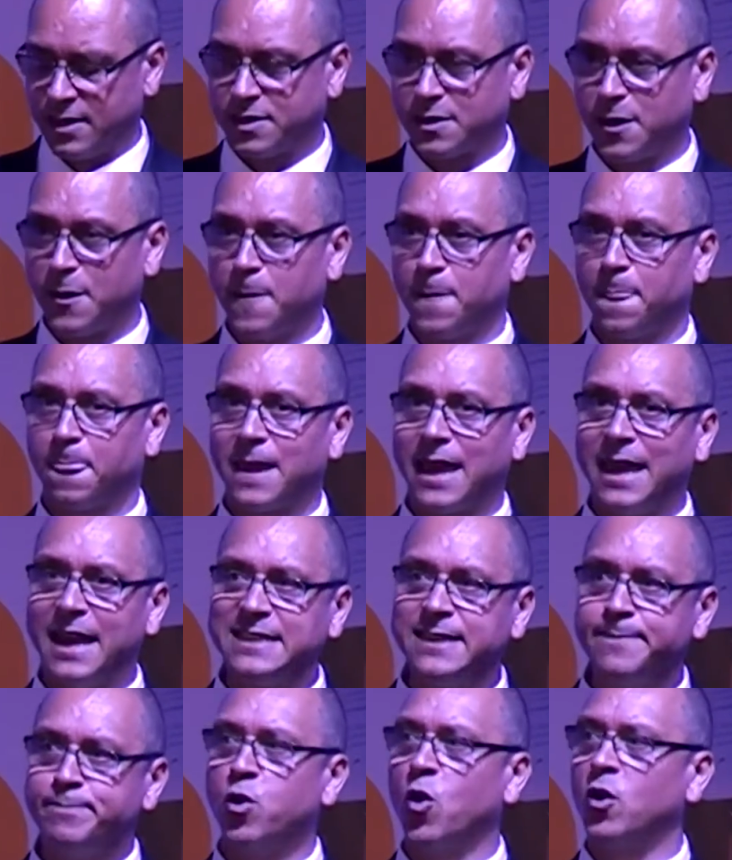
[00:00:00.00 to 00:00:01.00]
So it
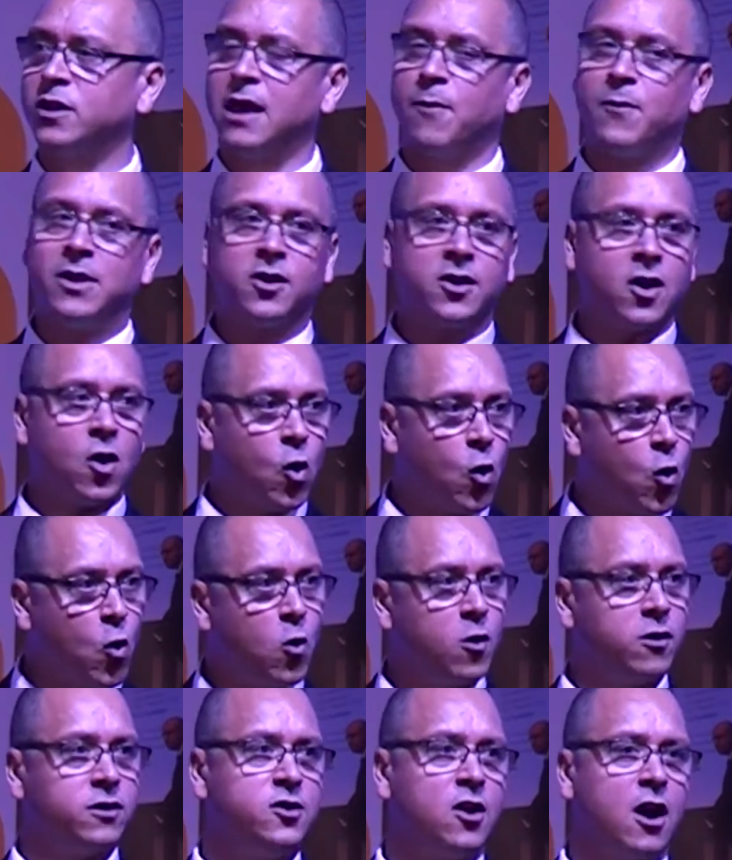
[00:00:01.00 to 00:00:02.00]
is important that we look at
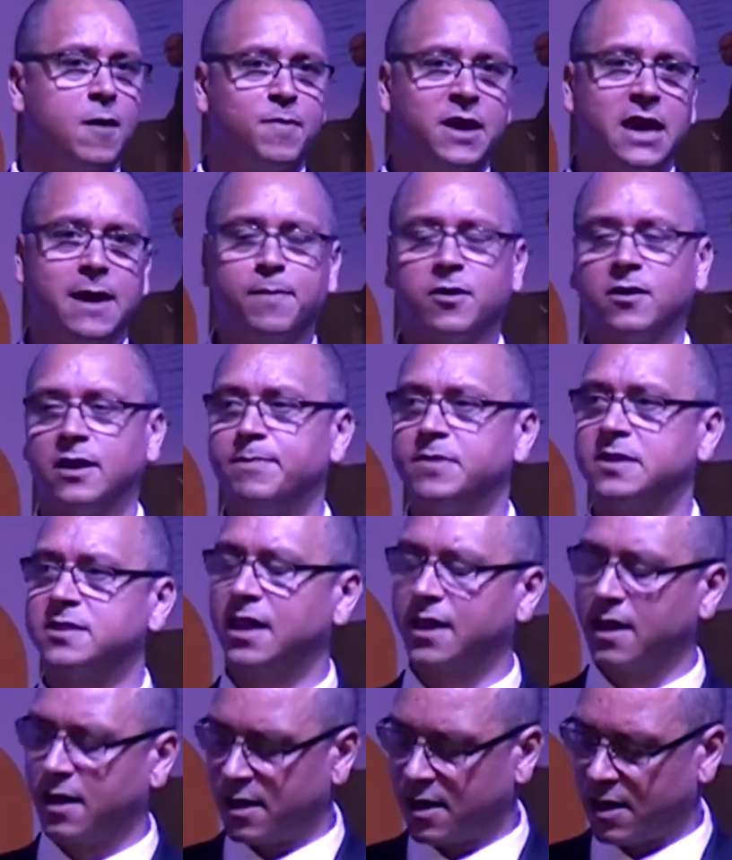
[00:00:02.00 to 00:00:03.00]
all young people in
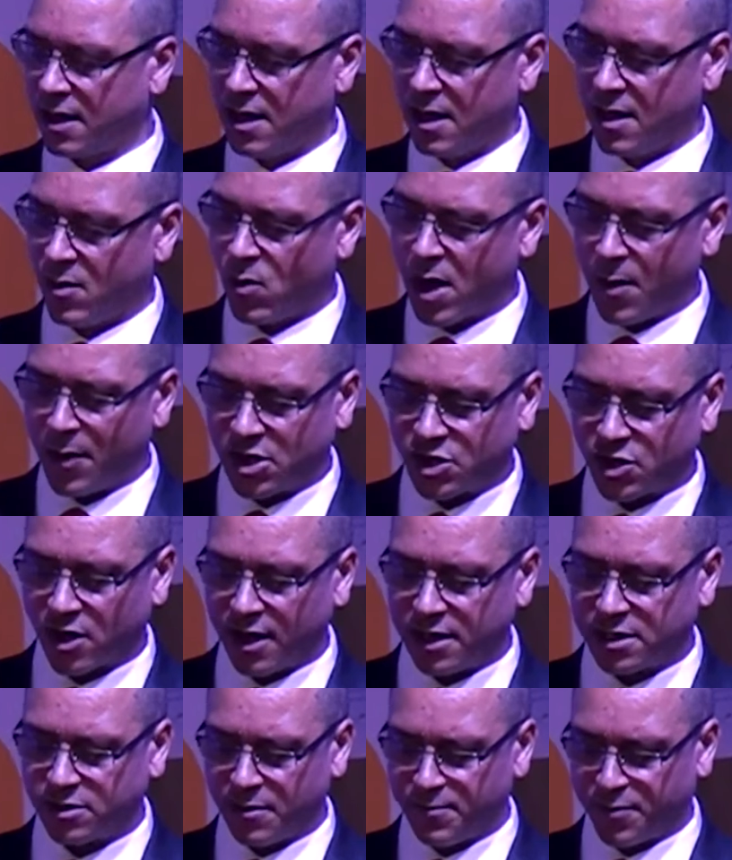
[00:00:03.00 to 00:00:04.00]
particular where we're
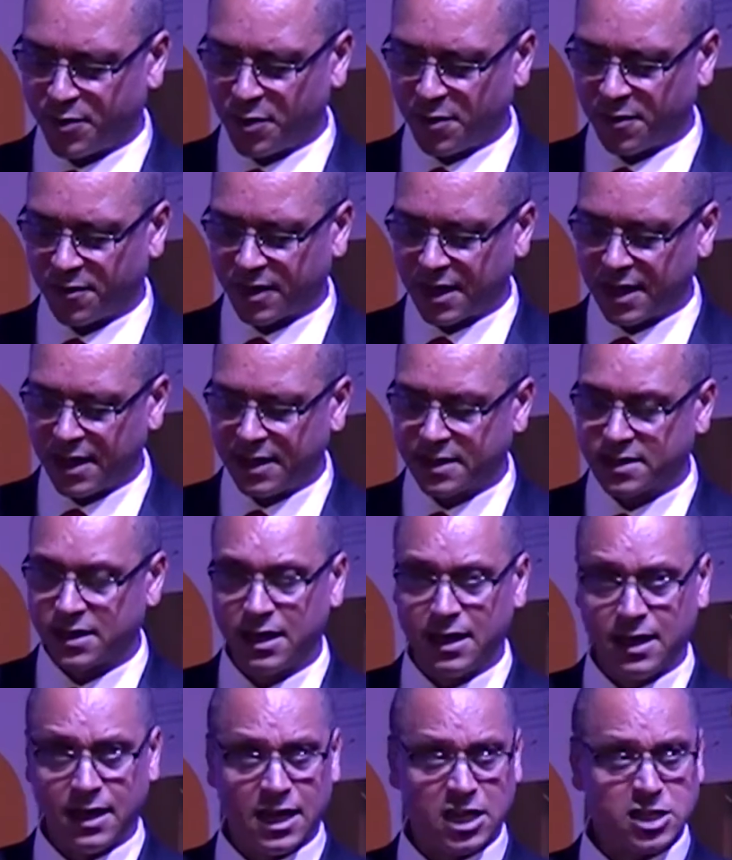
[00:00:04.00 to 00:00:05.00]
trying to improve
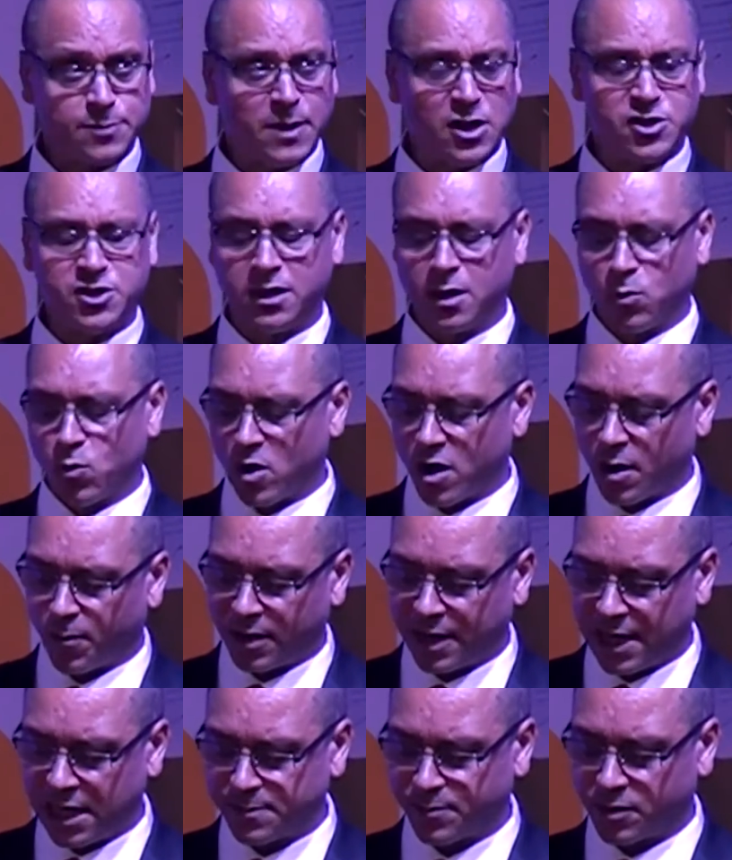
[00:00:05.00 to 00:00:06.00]
things, especially in the
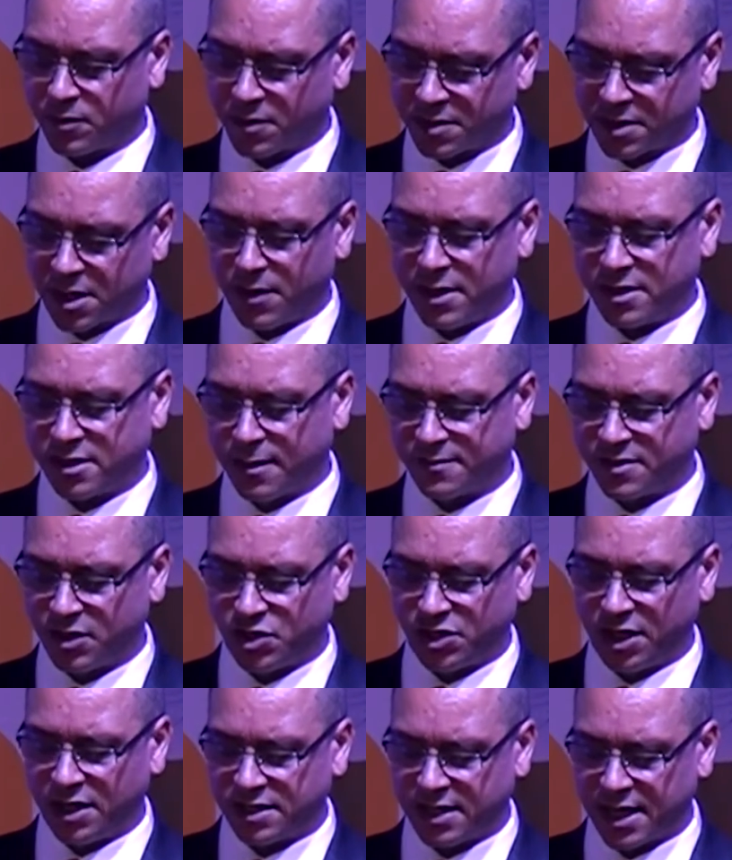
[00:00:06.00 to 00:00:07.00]
workplace, but also in terms
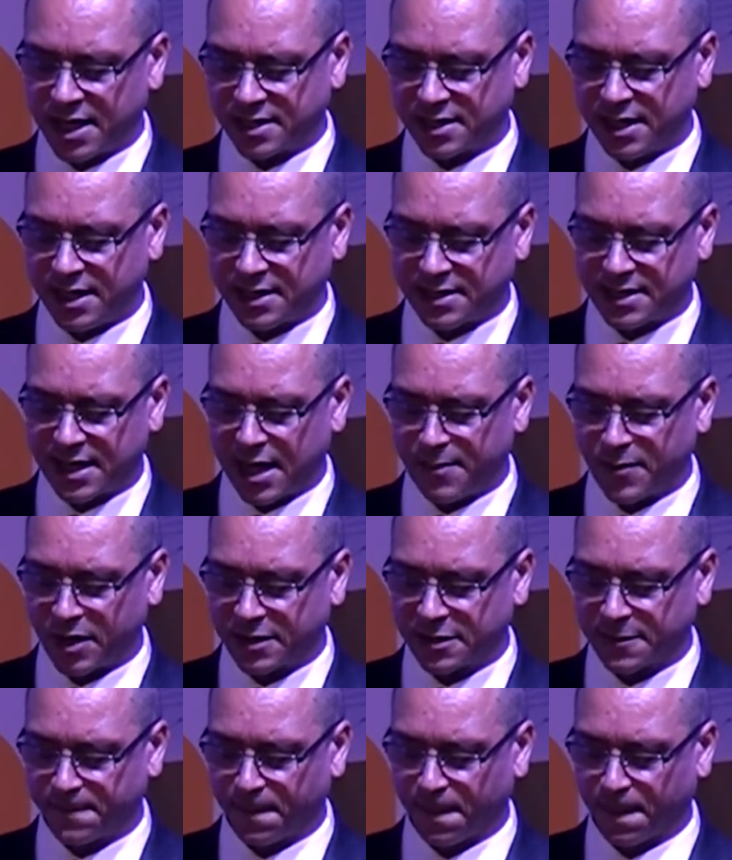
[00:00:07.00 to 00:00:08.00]
of GCSE
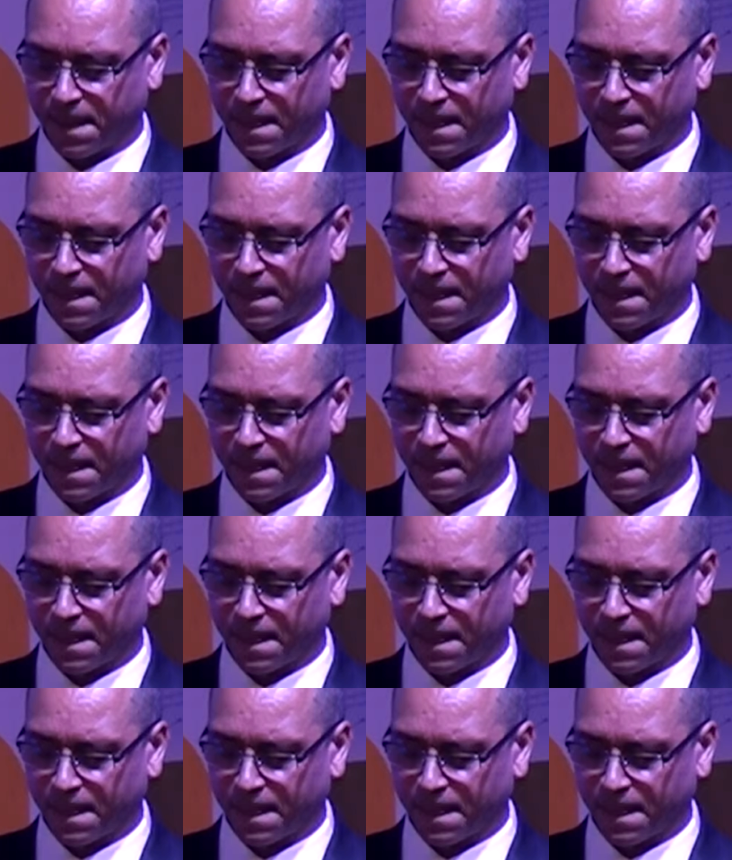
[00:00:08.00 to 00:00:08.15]
attainment.